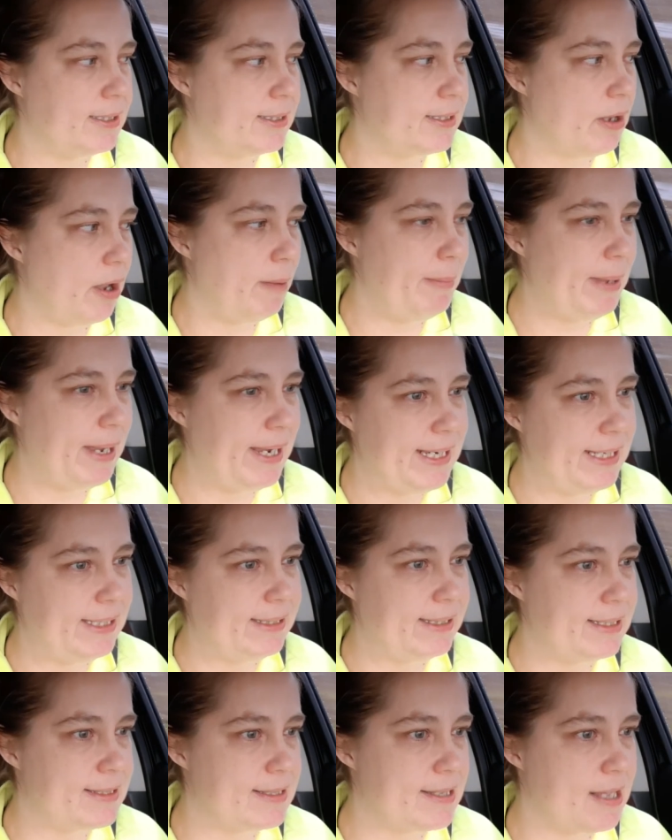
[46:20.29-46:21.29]
So I may
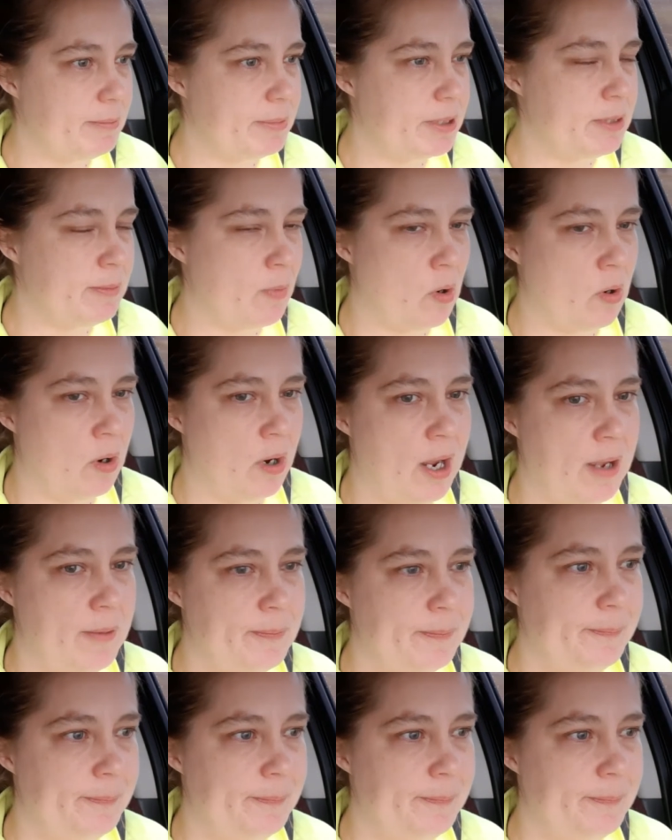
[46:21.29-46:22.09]
get this up tomorrow.